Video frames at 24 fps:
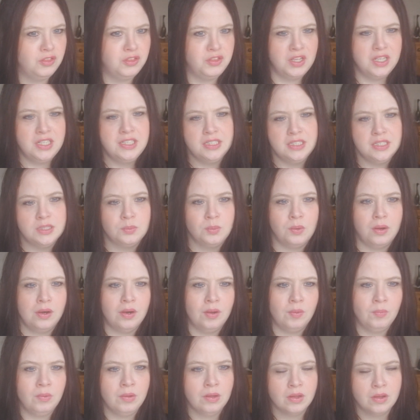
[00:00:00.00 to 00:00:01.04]
this is what
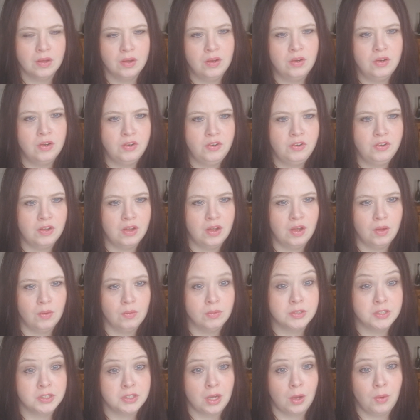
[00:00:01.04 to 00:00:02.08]
I'm gonna
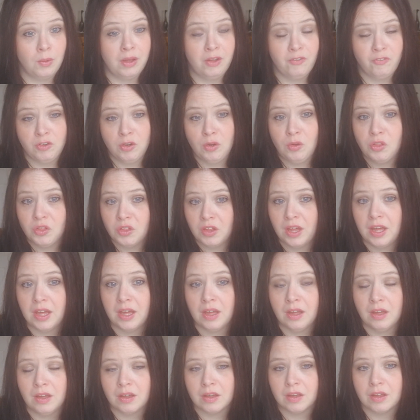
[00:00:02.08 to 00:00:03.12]
do. So if you
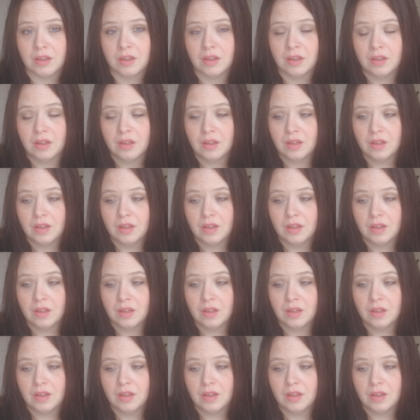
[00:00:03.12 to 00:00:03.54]
think